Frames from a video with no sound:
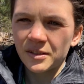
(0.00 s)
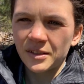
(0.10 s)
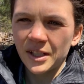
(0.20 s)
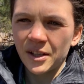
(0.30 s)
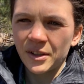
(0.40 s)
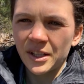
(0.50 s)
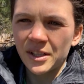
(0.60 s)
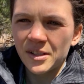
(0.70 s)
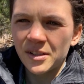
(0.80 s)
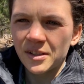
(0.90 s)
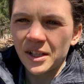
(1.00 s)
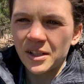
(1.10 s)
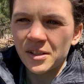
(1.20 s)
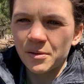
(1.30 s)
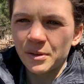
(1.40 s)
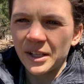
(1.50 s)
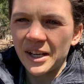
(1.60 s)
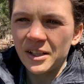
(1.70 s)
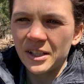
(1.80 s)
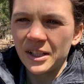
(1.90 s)
how that is a
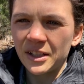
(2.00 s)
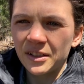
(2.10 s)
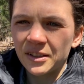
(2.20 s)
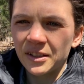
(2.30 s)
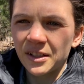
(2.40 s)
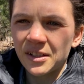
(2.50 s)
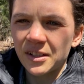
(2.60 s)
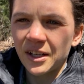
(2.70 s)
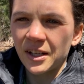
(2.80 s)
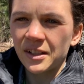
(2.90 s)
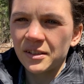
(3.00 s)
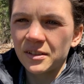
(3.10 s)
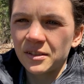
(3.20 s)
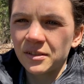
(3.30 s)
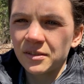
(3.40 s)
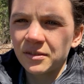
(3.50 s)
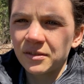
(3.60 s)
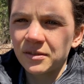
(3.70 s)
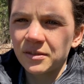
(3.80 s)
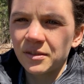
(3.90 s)
reality. It's not
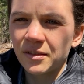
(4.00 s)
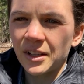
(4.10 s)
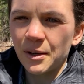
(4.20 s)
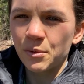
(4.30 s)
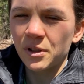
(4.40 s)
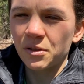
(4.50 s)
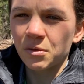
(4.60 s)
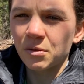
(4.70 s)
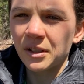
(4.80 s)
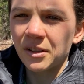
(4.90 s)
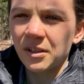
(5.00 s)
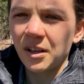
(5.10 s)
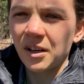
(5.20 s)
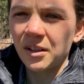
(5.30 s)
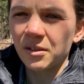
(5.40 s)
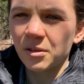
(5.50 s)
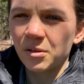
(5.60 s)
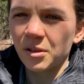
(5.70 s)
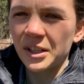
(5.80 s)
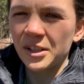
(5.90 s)
that we're ignoring the dog, or
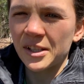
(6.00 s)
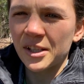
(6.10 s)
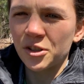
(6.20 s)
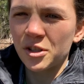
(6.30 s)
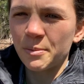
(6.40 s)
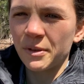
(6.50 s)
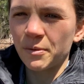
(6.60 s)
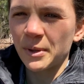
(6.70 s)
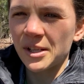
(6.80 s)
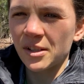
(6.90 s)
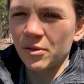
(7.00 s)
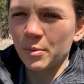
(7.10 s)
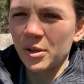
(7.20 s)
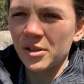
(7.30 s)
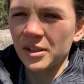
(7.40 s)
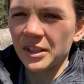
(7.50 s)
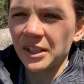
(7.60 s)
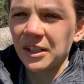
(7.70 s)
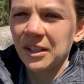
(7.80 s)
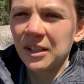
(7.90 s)
I guess I should speak for myself personally.
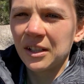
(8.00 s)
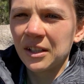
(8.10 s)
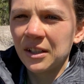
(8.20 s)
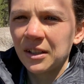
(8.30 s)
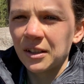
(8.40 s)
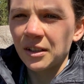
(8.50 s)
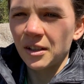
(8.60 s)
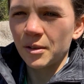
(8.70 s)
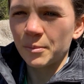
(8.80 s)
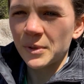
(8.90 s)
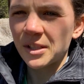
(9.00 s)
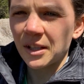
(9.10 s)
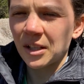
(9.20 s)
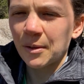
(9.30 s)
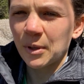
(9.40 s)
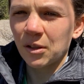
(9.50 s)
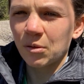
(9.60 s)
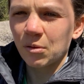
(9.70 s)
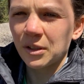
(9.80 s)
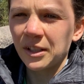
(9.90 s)
It's not that I'm
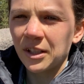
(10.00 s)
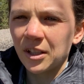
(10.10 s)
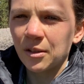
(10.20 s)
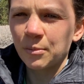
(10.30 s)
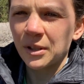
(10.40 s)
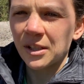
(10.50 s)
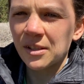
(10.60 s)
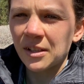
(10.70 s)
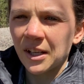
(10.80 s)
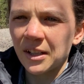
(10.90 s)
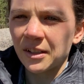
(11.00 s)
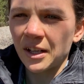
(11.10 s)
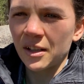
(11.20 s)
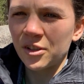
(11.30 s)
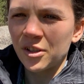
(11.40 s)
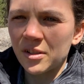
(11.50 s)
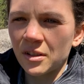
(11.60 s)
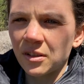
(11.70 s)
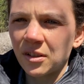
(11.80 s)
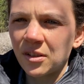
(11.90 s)
ignoring him, I acknowledge his
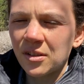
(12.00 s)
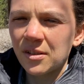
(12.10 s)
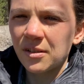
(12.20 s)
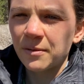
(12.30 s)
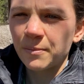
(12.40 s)
alerts,